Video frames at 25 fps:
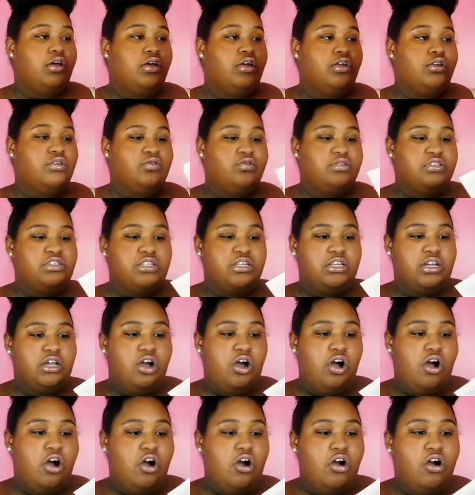you see the
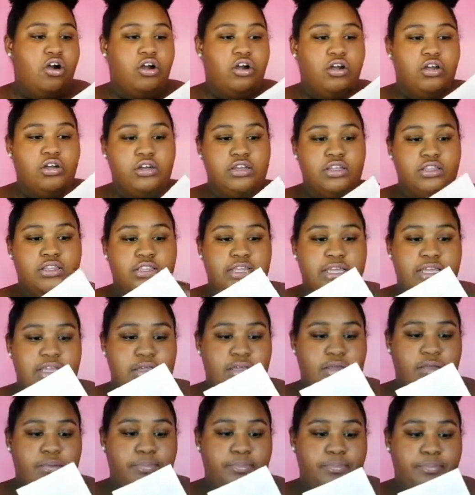card, the
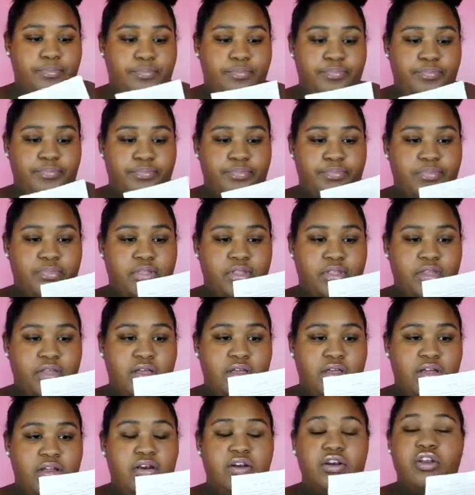theme,
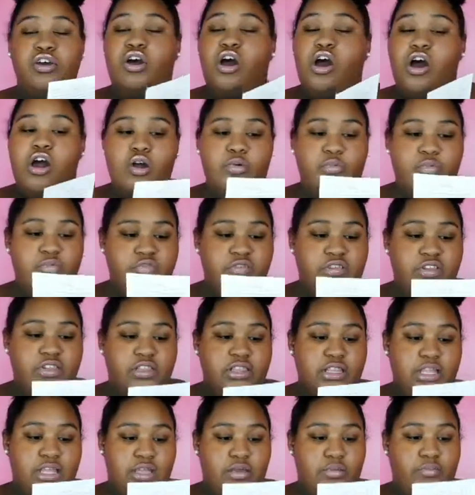the card with the
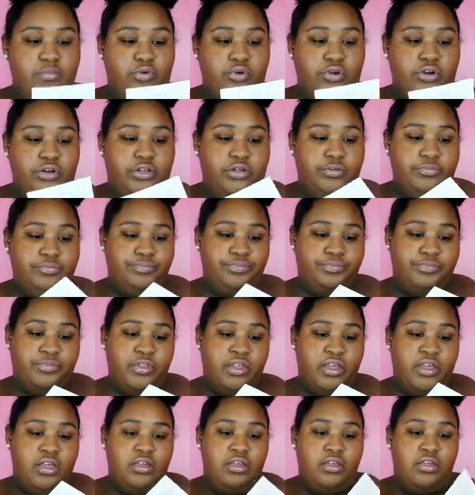theme on it.
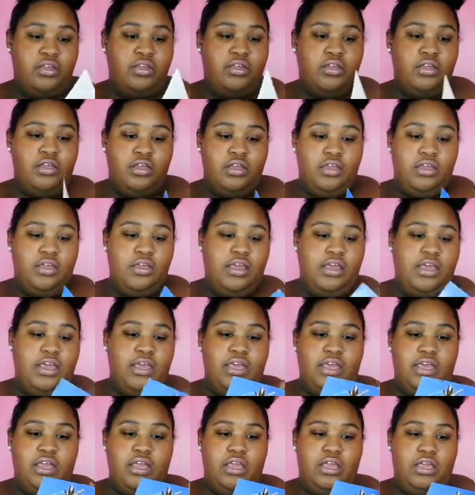
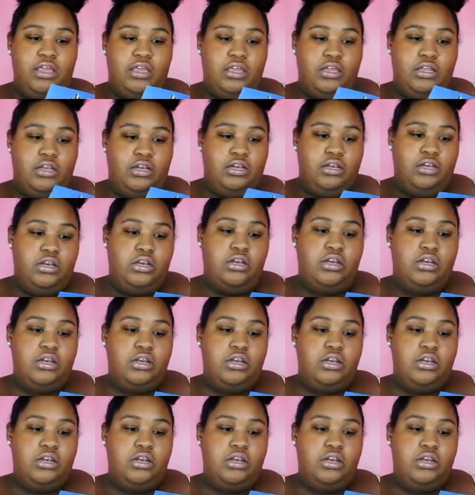And